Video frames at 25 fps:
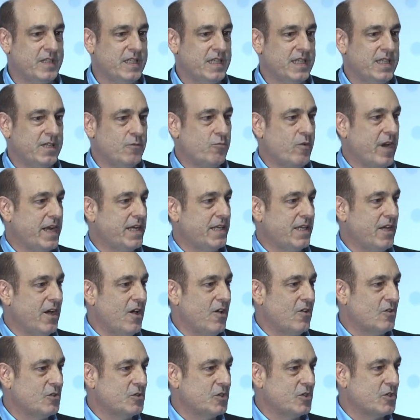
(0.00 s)
the
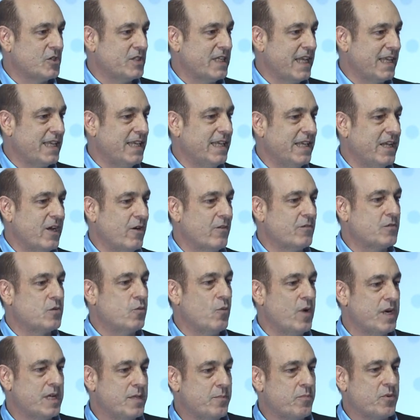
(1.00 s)
radiologists taking care of
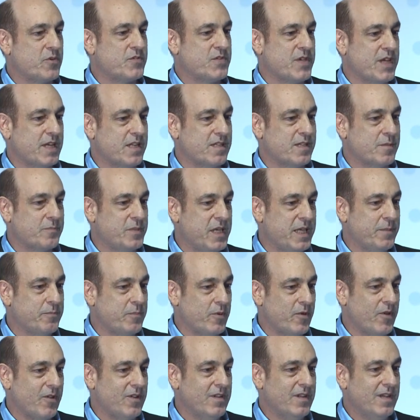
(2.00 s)
20% of the
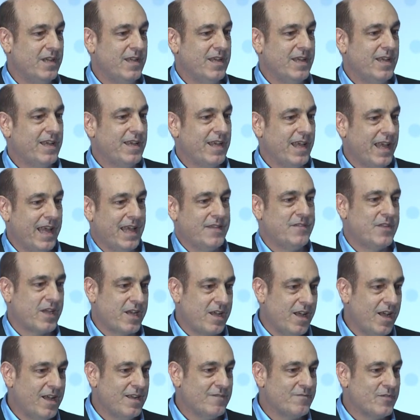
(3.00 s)
people. And the
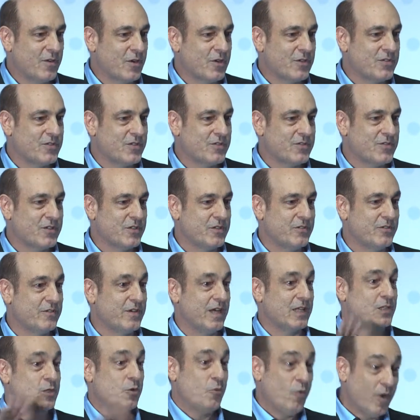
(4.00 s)
converse is that you've
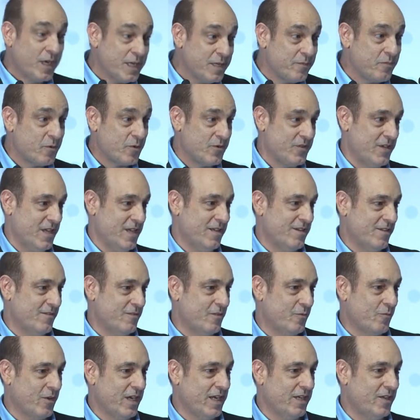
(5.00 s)
got 20% of
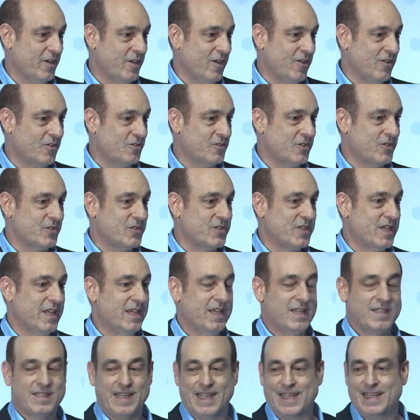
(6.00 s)
the radiologists
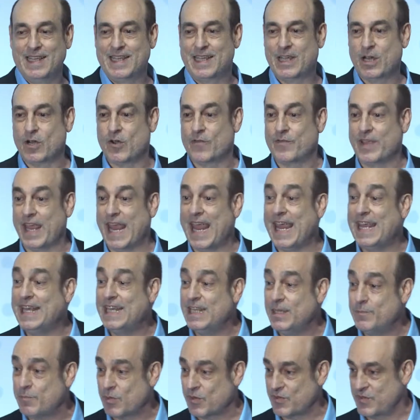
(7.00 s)
taking care of
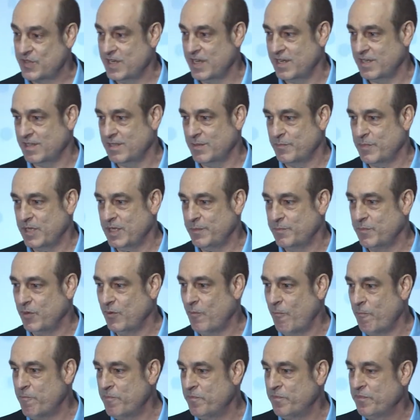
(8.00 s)
80% of the
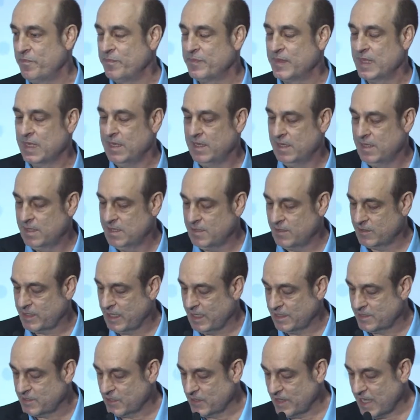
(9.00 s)
people.
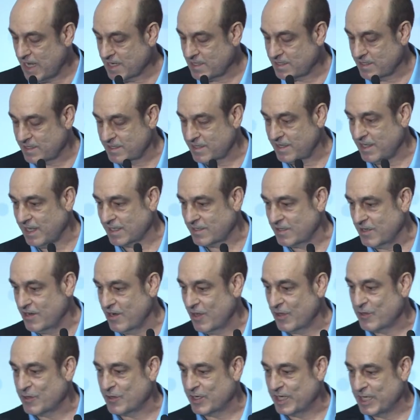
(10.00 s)
Okay, so that's
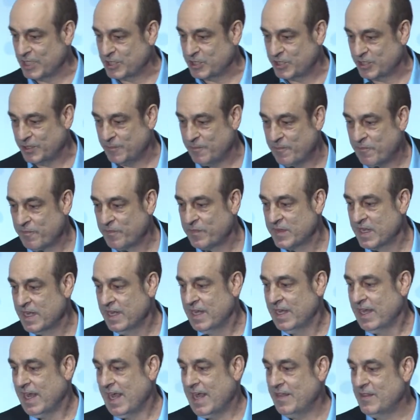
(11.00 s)
another issue.
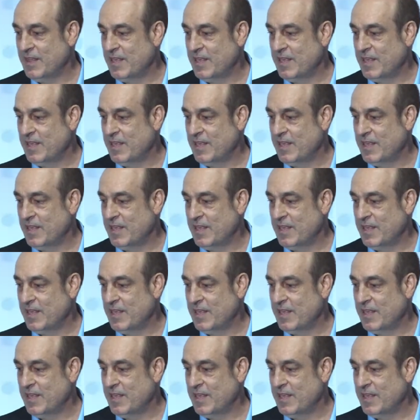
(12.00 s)
And